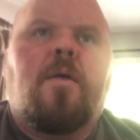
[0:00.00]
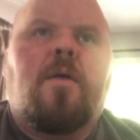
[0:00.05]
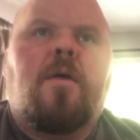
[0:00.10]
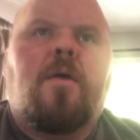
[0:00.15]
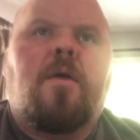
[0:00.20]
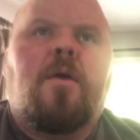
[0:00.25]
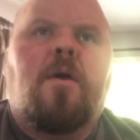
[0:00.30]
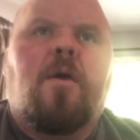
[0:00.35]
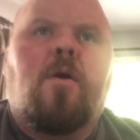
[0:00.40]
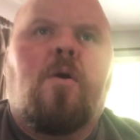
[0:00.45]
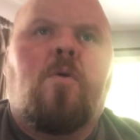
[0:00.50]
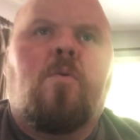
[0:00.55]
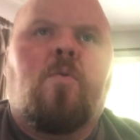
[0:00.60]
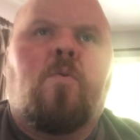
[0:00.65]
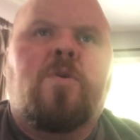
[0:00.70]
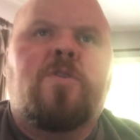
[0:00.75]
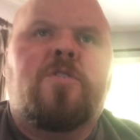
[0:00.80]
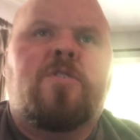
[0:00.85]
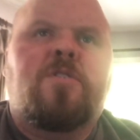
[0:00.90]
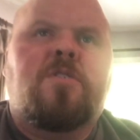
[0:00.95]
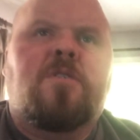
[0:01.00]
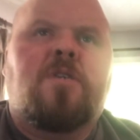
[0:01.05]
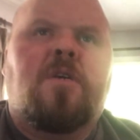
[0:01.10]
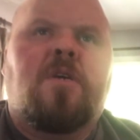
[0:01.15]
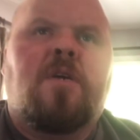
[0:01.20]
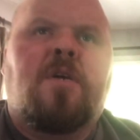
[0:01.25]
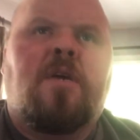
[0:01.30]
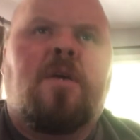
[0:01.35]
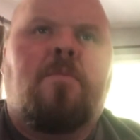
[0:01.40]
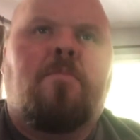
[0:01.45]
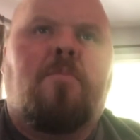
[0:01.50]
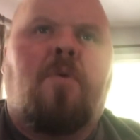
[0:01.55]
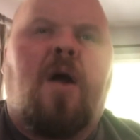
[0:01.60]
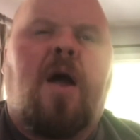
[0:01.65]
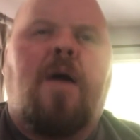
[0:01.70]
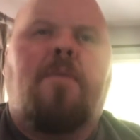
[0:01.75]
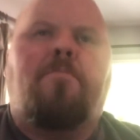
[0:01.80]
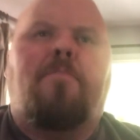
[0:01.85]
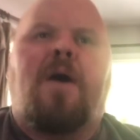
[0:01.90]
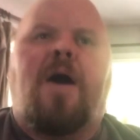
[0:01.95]
Here we see
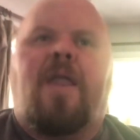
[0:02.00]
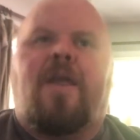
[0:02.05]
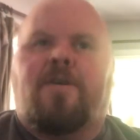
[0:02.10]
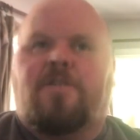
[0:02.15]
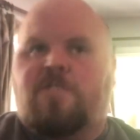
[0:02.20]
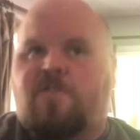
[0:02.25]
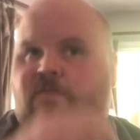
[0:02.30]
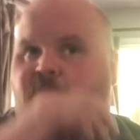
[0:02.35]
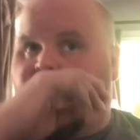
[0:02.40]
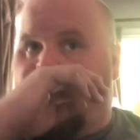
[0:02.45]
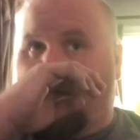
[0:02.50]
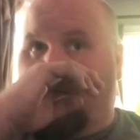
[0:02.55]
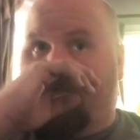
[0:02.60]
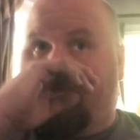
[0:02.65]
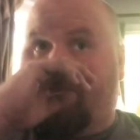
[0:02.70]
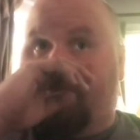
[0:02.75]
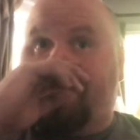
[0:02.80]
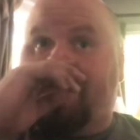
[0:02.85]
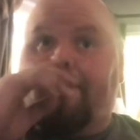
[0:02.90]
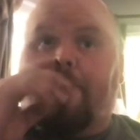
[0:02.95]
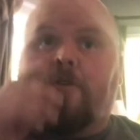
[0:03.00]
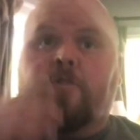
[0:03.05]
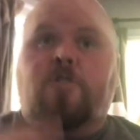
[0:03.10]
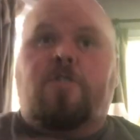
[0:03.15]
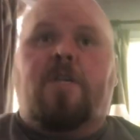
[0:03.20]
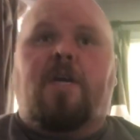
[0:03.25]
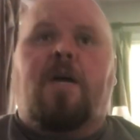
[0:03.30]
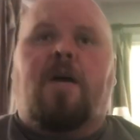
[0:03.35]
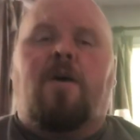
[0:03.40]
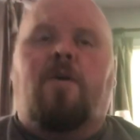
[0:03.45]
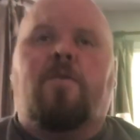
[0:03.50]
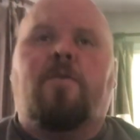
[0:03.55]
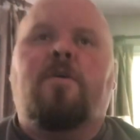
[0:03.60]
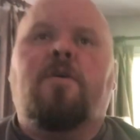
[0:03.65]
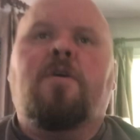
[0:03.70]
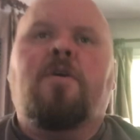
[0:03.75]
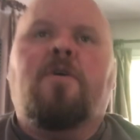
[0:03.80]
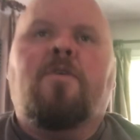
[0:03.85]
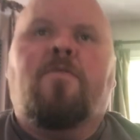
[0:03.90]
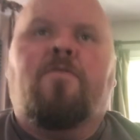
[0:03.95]
Brian Maddox fighting for the first down.
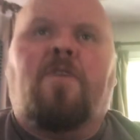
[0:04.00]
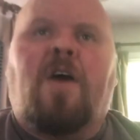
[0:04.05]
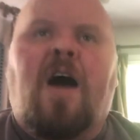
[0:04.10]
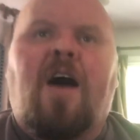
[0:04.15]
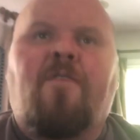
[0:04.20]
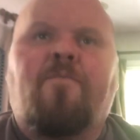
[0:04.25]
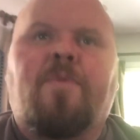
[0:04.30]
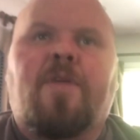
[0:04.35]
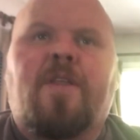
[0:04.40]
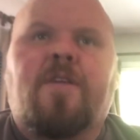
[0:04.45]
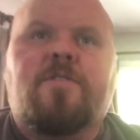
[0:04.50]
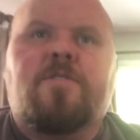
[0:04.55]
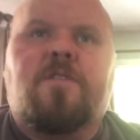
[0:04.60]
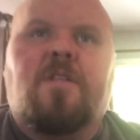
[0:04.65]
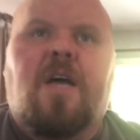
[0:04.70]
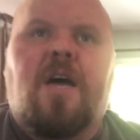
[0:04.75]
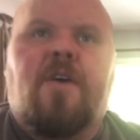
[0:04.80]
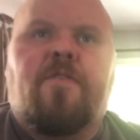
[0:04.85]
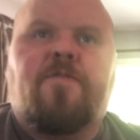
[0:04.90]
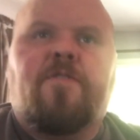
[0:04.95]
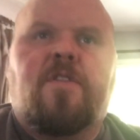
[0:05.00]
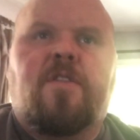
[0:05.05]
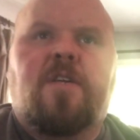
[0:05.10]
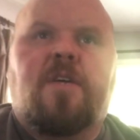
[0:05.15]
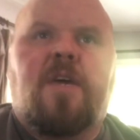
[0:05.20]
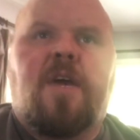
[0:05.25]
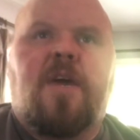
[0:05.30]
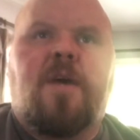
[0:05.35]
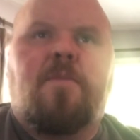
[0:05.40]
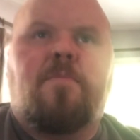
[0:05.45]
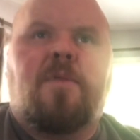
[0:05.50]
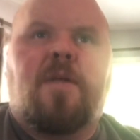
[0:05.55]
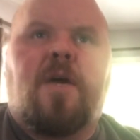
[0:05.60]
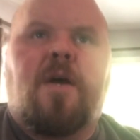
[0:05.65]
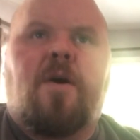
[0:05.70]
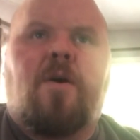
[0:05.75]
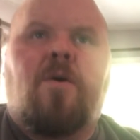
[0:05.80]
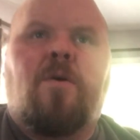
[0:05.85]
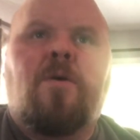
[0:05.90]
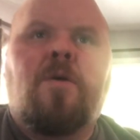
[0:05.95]
5 minutes left in the game
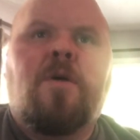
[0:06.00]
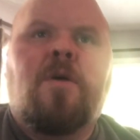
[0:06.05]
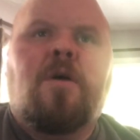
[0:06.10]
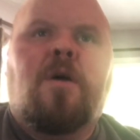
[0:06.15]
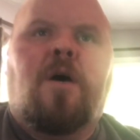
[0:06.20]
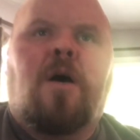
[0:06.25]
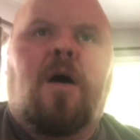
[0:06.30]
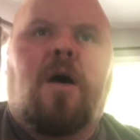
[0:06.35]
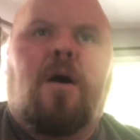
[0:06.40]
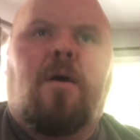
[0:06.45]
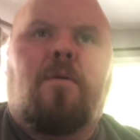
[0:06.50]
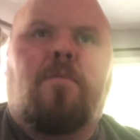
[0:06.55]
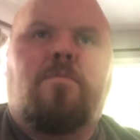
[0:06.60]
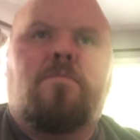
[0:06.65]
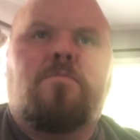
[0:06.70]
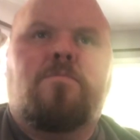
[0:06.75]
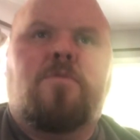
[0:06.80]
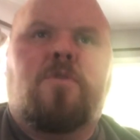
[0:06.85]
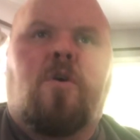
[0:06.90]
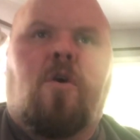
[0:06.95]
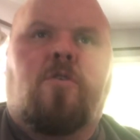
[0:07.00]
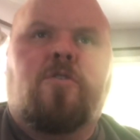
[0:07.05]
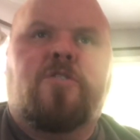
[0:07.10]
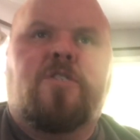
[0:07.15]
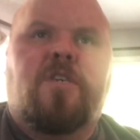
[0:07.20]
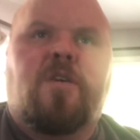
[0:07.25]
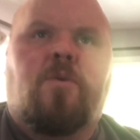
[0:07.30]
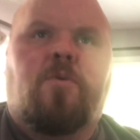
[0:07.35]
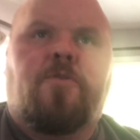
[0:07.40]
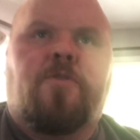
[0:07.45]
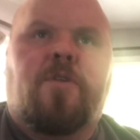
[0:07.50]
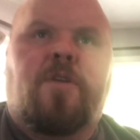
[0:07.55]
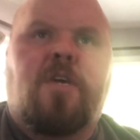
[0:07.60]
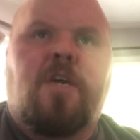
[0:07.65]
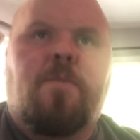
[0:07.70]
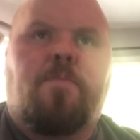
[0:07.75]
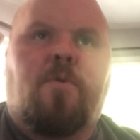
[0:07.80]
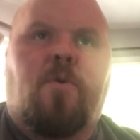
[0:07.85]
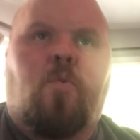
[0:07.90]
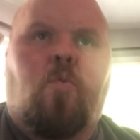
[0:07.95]
now. Garcia with the
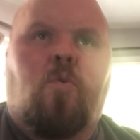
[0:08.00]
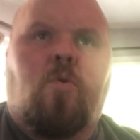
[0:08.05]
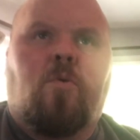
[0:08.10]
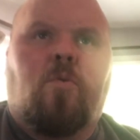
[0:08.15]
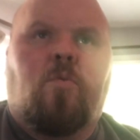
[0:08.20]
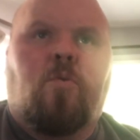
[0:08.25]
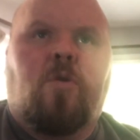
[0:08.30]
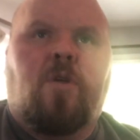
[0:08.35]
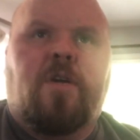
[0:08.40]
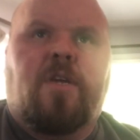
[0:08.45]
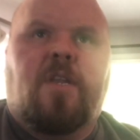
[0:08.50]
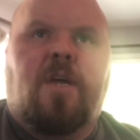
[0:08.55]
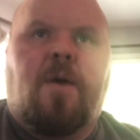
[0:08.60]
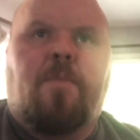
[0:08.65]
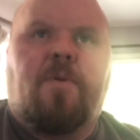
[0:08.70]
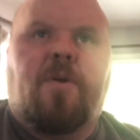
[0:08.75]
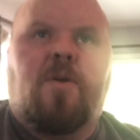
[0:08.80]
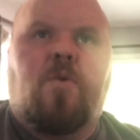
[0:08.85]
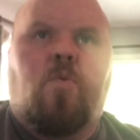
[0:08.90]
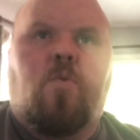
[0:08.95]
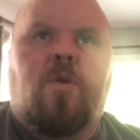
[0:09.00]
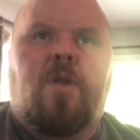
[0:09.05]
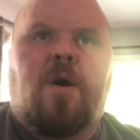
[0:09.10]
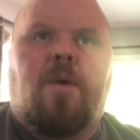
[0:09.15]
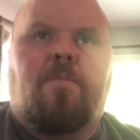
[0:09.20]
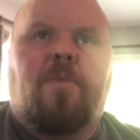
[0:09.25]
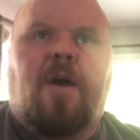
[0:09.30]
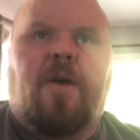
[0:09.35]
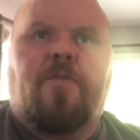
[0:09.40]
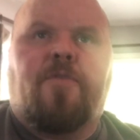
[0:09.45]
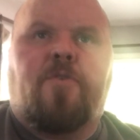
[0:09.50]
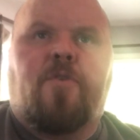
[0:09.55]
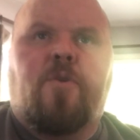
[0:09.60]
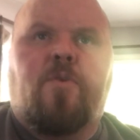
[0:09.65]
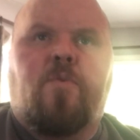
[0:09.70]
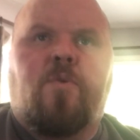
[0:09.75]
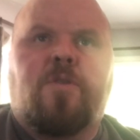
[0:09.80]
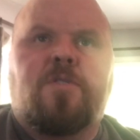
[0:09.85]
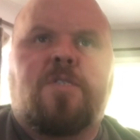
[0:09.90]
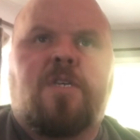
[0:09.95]
keeper. We're looking up at going up like
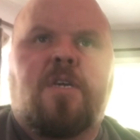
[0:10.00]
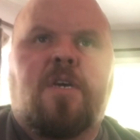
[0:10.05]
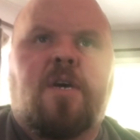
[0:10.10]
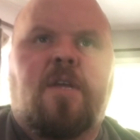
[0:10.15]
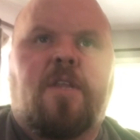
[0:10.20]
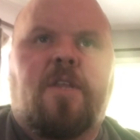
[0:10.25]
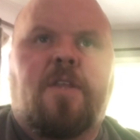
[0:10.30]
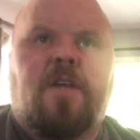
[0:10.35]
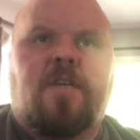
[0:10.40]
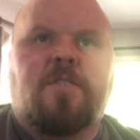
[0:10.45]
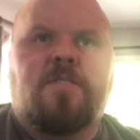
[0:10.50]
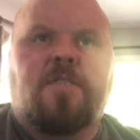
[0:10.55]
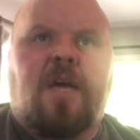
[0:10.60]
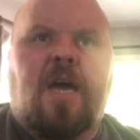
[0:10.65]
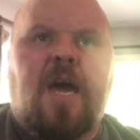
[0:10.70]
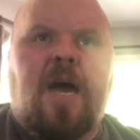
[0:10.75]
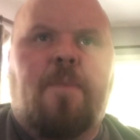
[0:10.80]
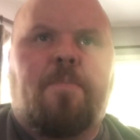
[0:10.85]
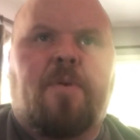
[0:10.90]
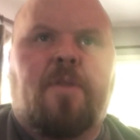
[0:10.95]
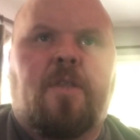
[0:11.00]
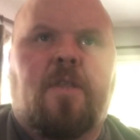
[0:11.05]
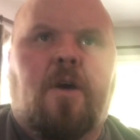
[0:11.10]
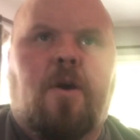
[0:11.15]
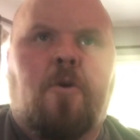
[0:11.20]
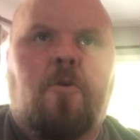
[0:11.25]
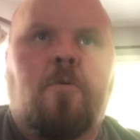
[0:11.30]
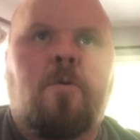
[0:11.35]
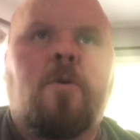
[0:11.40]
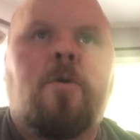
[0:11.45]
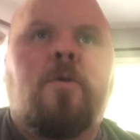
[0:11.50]
31-10. It doesn't happen, though.